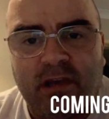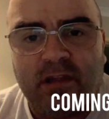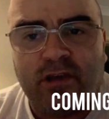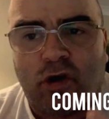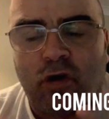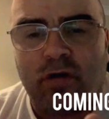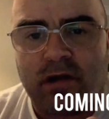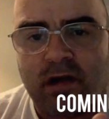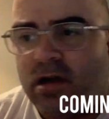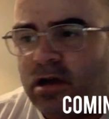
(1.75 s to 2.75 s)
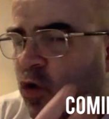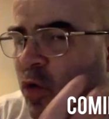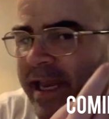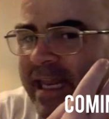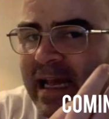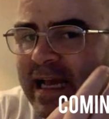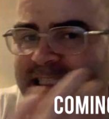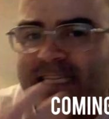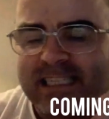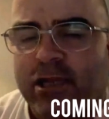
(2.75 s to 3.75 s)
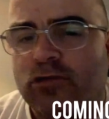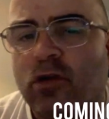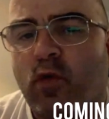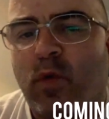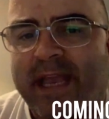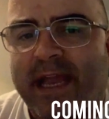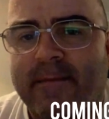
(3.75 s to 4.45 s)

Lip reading: The cut coagulates, it seals up quicker.